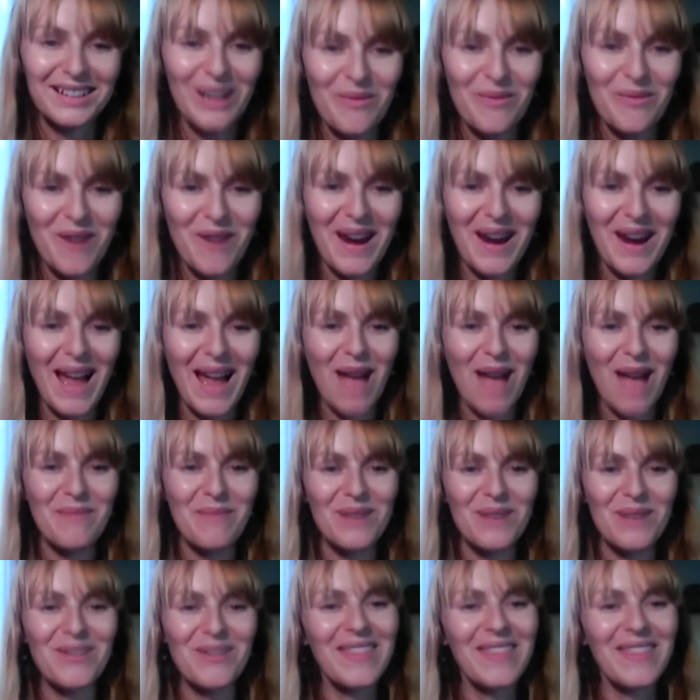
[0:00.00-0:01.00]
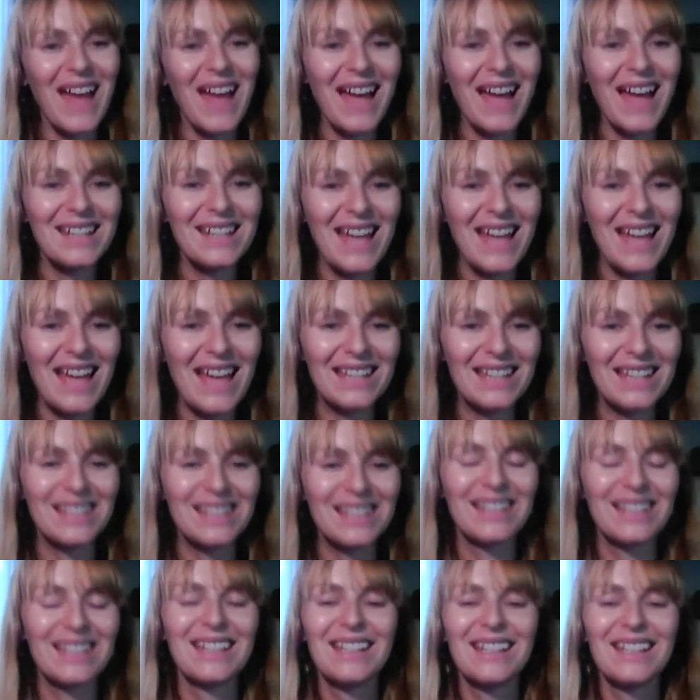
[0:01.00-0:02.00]
I'm very happy with that. And
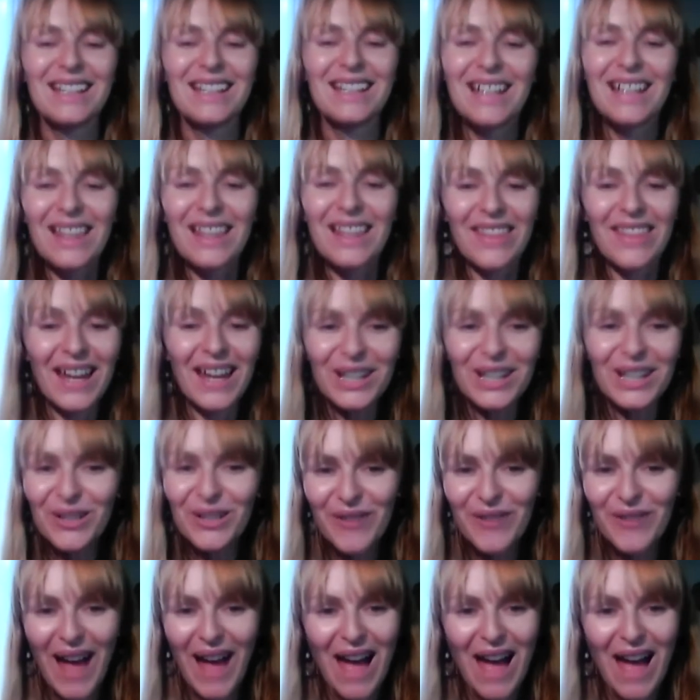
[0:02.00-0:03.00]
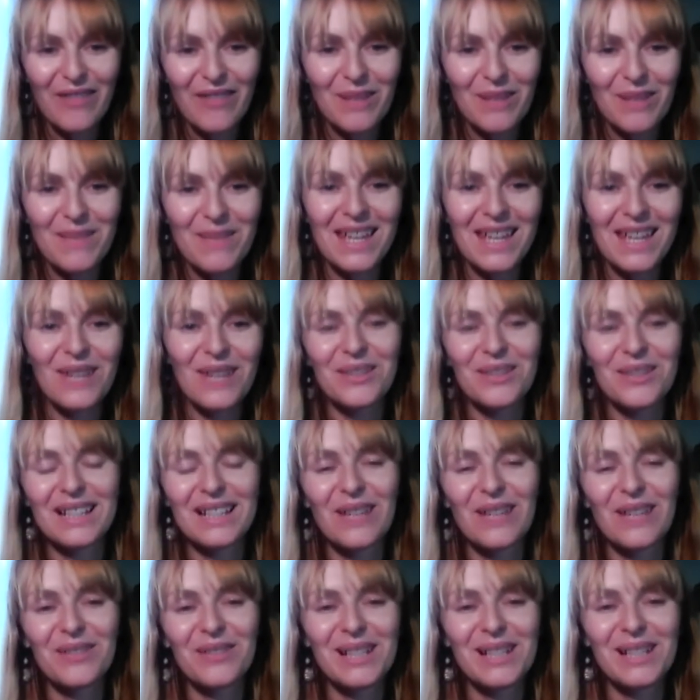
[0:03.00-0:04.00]
thank you for having me. It was
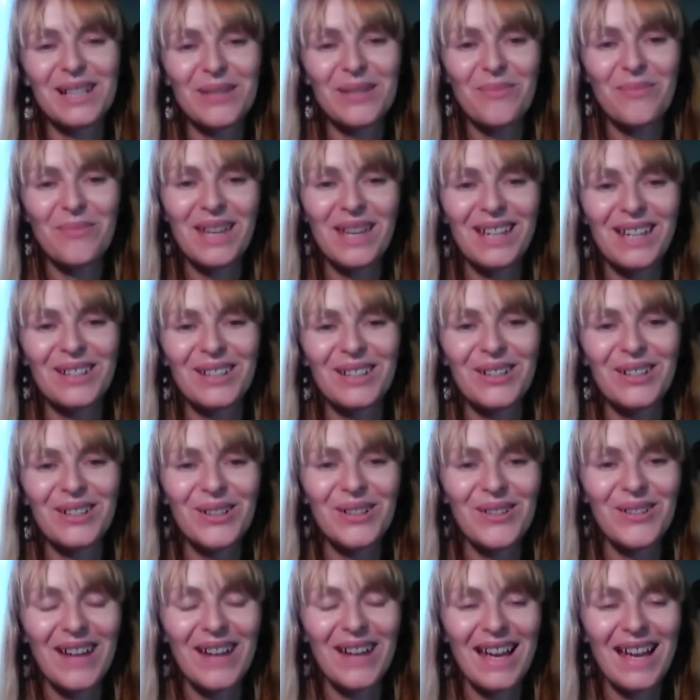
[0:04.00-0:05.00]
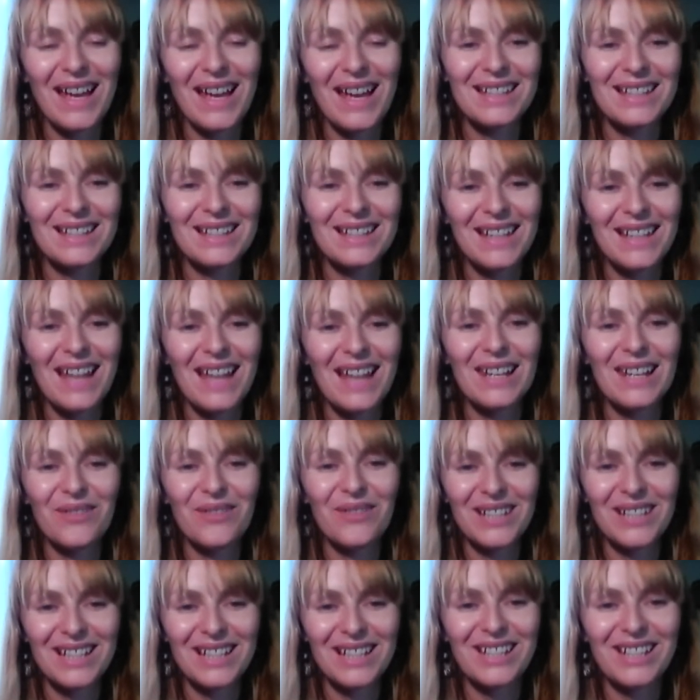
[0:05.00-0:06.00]
lovely to meet you. And yeah,
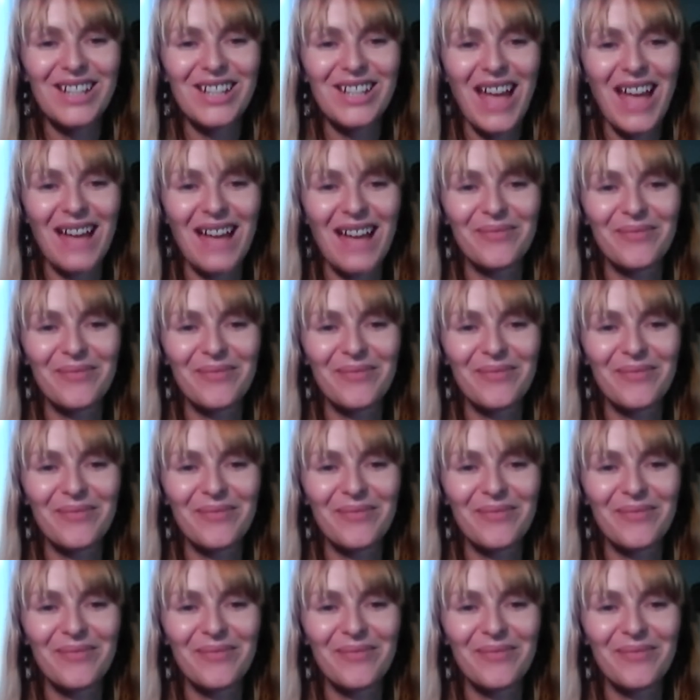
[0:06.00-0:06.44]
lovely to chat.